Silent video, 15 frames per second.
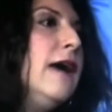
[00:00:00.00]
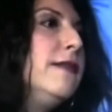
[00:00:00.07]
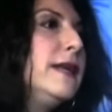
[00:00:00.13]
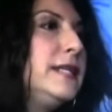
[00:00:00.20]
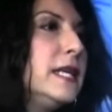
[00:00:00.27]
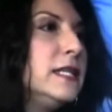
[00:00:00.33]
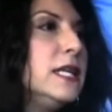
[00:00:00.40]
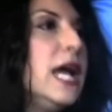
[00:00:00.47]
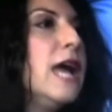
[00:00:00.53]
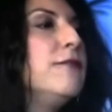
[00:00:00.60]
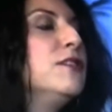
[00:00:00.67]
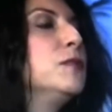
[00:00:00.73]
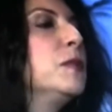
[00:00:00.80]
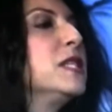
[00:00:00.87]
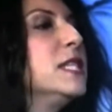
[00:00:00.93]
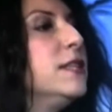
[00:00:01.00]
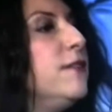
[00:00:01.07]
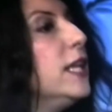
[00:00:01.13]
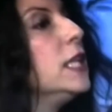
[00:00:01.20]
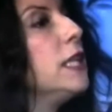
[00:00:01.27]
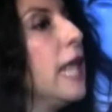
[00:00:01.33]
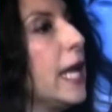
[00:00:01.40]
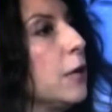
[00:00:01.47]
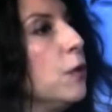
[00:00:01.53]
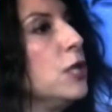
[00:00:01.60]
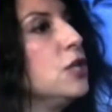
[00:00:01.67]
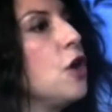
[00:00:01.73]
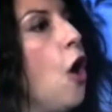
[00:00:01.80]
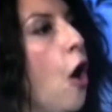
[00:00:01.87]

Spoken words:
that doesn't have specific language